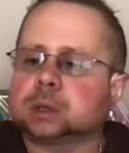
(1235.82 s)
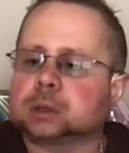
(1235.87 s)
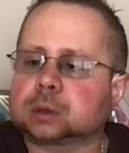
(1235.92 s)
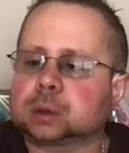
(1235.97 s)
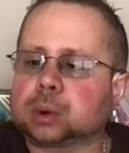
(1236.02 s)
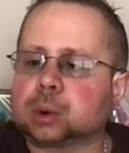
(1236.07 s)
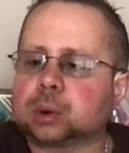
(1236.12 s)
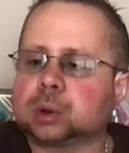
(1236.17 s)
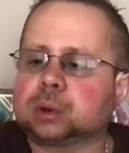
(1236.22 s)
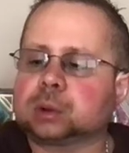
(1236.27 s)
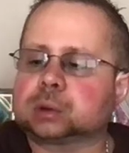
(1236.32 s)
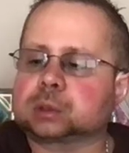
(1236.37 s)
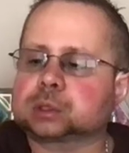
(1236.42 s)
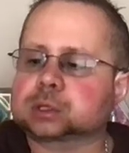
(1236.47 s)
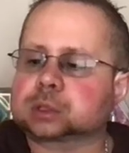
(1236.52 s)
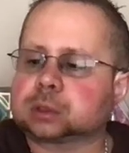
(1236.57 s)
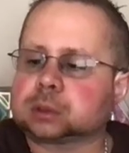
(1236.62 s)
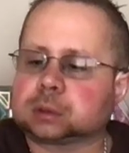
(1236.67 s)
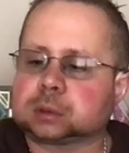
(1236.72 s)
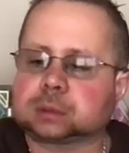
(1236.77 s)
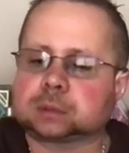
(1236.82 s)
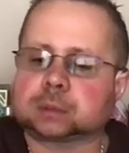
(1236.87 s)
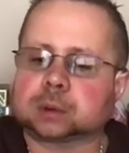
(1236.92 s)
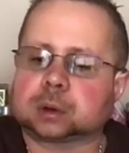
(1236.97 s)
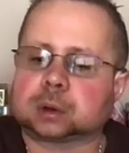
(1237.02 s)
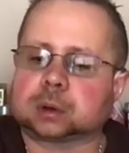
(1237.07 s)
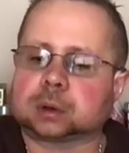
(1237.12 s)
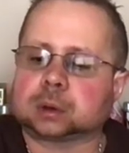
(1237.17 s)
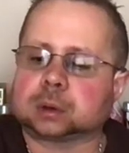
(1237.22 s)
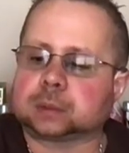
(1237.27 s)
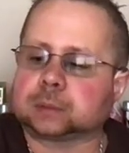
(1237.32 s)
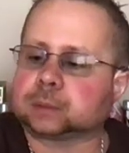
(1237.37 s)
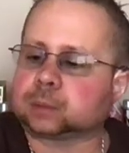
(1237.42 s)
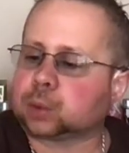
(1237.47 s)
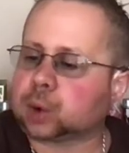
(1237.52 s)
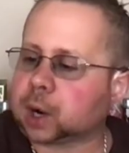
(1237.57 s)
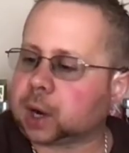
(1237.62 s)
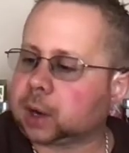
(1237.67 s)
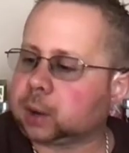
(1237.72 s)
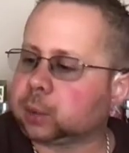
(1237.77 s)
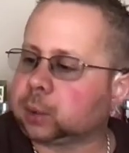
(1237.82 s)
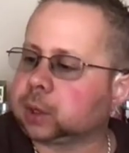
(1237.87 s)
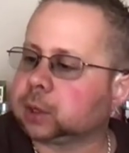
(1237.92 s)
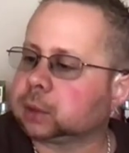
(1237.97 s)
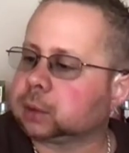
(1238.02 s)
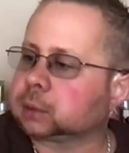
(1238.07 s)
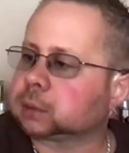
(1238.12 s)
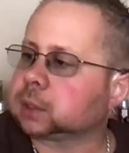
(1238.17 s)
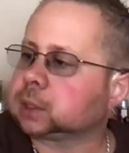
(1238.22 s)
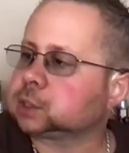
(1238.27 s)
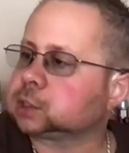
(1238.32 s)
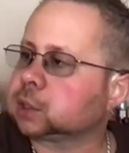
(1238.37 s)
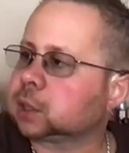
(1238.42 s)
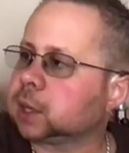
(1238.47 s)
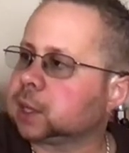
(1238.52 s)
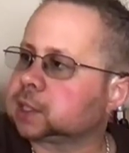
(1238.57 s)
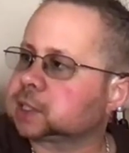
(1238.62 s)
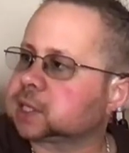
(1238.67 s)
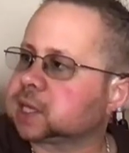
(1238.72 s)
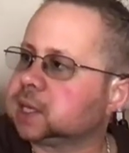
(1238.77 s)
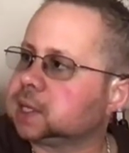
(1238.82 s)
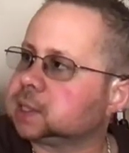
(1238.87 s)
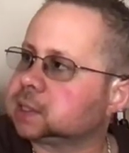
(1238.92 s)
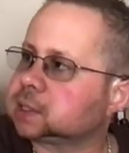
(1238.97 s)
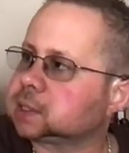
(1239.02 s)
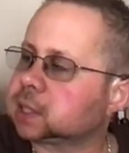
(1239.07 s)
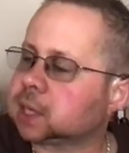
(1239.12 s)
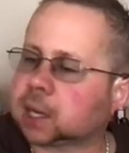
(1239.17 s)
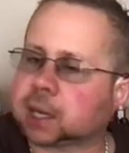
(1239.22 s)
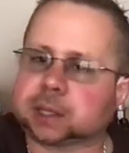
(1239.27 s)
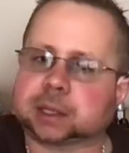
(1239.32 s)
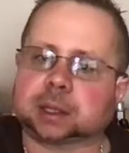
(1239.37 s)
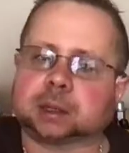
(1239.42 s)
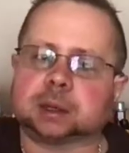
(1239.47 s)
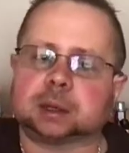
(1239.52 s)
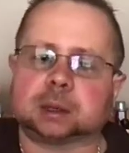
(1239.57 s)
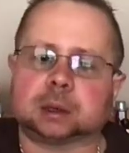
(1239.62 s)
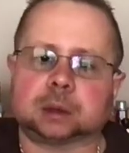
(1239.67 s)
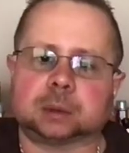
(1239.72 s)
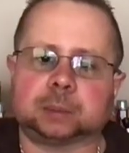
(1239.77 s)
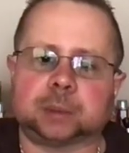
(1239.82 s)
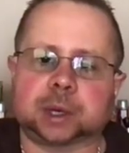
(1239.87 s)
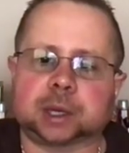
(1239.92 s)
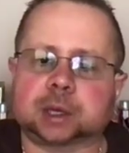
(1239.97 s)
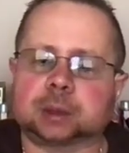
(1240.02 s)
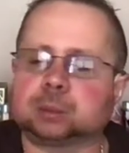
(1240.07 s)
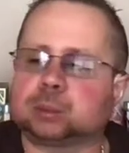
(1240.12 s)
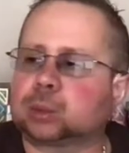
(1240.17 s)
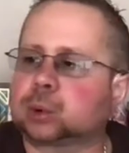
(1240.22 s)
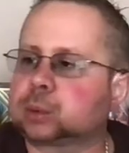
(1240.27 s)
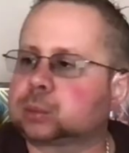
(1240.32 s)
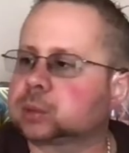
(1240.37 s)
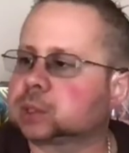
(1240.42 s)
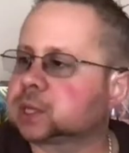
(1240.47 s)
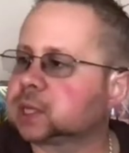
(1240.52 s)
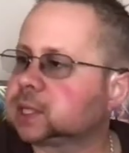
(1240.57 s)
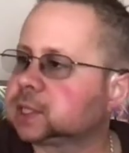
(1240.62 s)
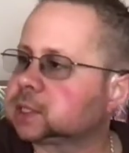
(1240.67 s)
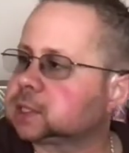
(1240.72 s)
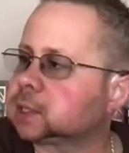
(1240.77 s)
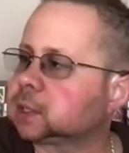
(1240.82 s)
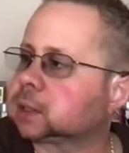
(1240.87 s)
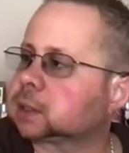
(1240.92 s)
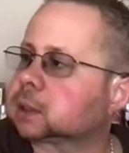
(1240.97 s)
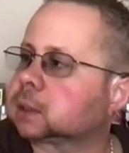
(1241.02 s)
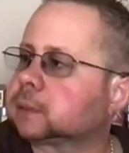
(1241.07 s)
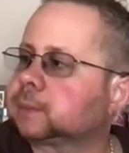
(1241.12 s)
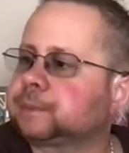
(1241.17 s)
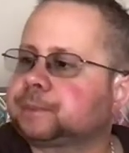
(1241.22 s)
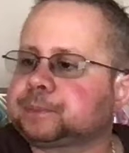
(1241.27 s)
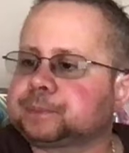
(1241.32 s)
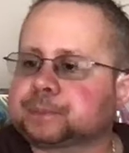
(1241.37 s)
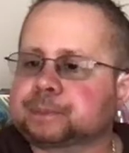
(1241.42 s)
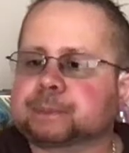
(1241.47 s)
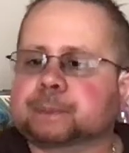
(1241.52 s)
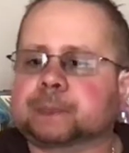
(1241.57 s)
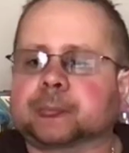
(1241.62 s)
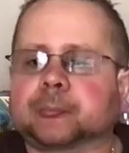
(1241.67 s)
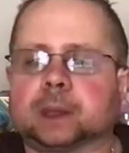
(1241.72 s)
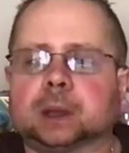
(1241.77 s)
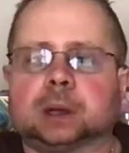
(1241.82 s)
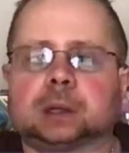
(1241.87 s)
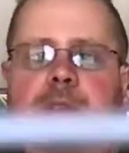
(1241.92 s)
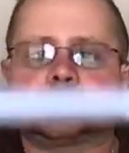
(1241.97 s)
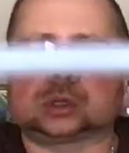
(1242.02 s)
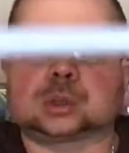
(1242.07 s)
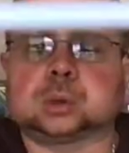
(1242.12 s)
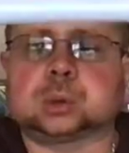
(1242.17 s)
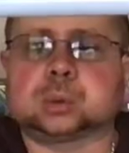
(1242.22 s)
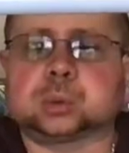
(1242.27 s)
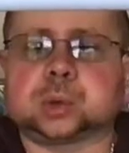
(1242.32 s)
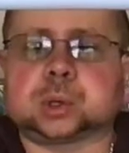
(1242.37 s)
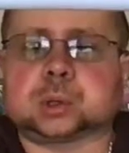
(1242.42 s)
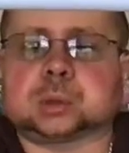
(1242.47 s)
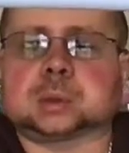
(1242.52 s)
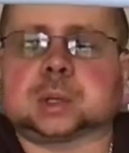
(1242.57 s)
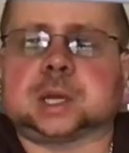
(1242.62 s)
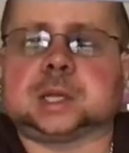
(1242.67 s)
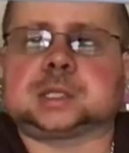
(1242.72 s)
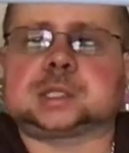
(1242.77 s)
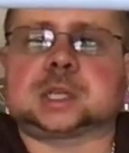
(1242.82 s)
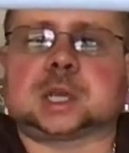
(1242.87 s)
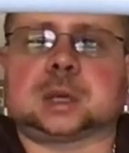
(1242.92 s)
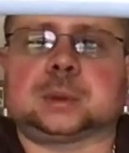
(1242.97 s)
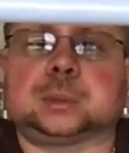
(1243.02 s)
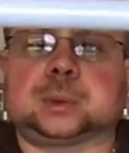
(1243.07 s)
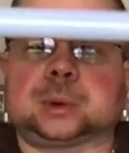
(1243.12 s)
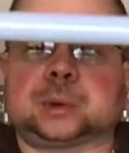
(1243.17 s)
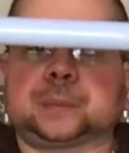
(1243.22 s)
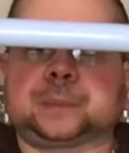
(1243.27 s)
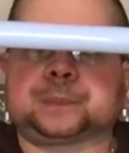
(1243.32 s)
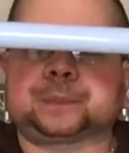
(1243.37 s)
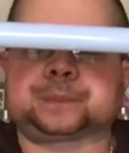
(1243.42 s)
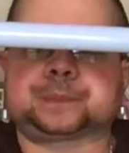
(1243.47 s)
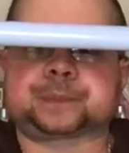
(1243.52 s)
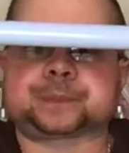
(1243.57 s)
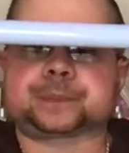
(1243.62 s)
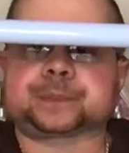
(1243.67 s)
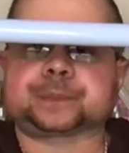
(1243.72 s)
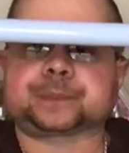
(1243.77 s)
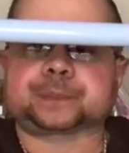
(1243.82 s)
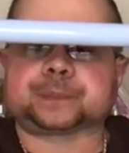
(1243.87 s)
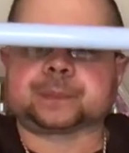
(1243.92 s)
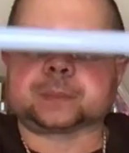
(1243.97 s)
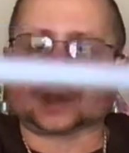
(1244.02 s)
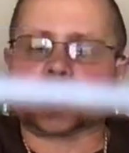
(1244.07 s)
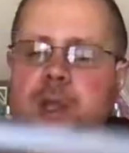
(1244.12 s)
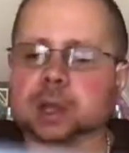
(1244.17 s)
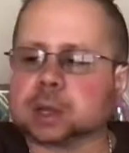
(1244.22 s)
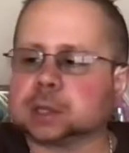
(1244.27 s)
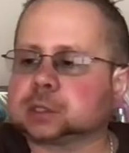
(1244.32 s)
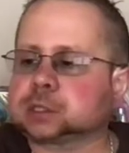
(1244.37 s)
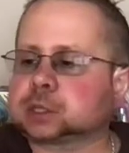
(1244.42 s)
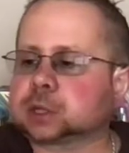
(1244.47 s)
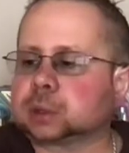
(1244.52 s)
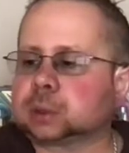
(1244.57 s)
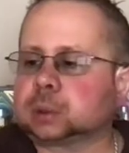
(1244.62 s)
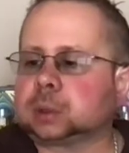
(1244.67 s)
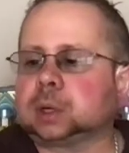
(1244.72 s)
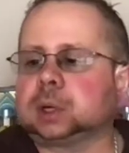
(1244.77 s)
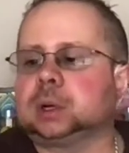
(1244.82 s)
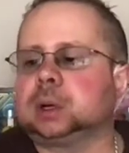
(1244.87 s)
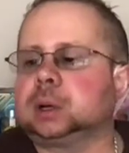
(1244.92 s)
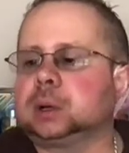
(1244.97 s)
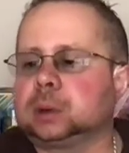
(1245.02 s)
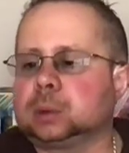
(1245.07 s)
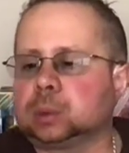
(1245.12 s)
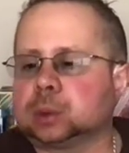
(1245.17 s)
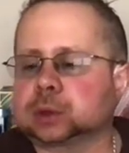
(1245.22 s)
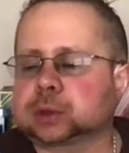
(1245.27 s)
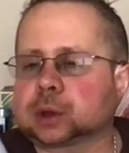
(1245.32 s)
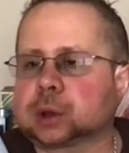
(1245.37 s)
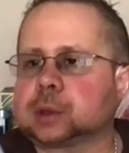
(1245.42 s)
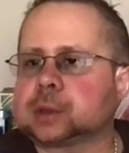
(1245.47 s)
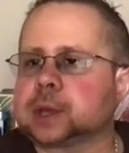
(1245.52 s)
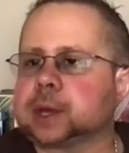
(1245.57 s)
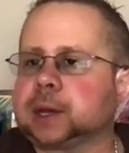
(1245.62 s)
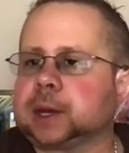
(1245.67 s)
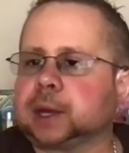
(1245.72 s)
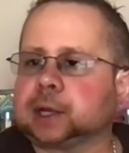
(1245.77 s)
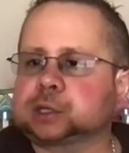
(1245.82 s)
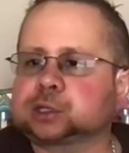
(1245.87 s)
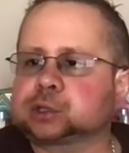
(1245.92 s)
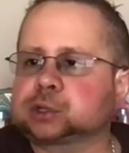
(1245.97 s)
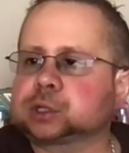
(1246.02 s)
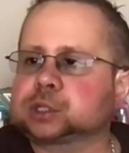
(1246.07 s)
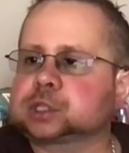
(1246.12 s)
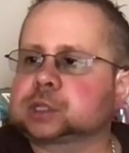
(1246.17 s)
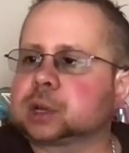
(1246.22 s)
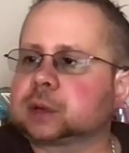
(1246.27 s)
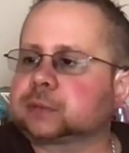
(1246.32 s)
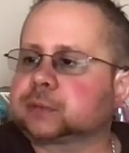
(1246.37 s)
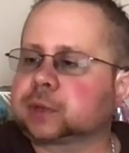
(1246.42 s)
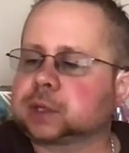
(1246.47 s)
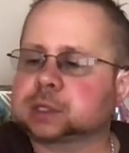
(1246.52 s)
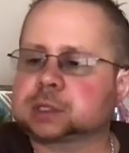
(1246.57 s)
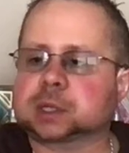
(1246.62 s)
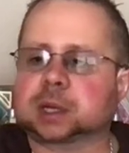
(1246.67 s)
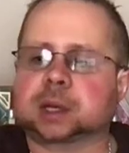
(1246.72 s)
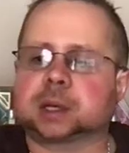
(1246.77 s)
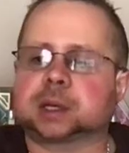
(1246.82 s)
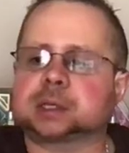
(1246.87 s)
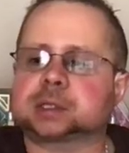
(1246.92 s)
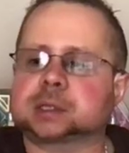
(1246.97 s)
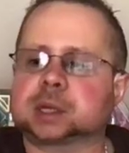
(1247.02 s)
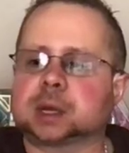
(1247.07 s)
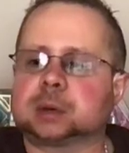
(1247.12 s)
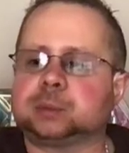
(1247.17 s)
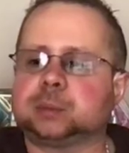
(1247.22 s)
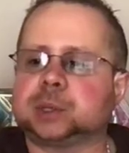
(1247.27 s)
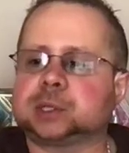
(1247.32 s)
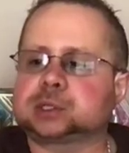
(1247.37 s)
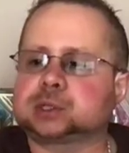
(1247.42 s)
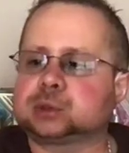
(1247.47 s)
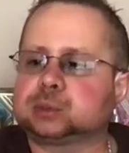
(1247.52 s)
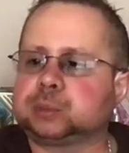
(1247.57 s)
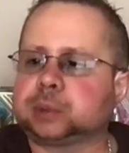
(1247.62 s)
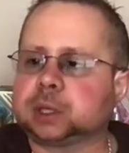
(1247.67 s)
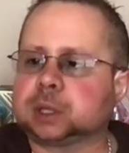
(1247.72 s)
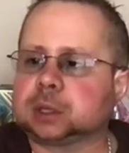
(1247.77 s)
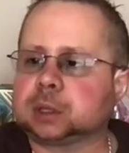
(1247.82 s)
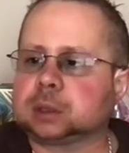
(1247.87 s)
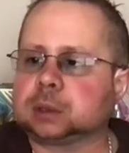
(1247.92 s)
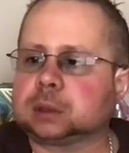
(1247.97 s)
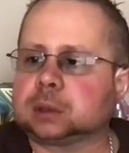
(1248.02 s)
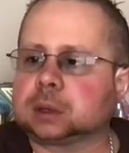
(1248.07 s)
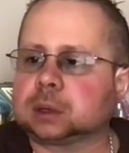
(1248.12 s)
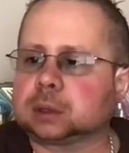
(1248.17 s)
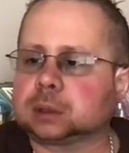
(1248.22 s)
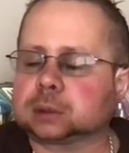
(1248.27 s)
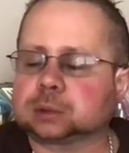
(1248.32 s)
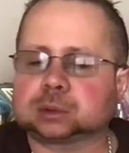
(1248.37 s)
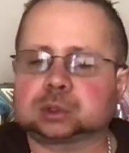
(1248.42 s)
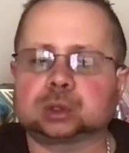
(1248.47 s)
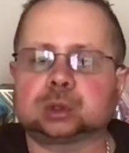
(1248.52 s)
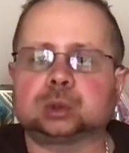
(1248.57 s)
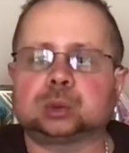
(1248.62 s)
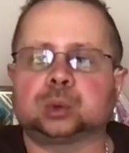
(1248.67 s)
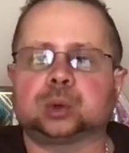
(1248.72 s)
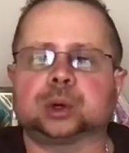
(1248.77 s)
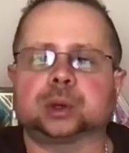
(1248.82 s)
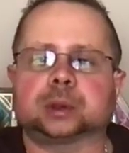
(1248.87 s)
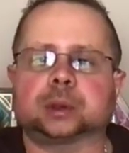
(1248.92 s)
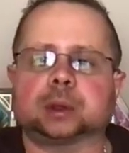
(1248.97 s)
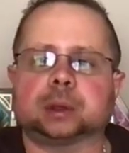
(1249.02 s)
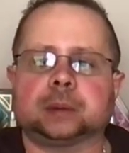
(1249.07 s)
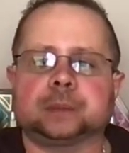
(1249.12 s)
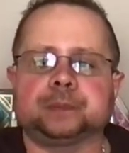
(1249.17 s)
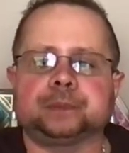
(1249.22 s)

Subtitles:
coils or wiring or electronics inside that make it more realistic to a real lightsaber. And so, with all that extra stuff inside, it's not meant to be dual worthy.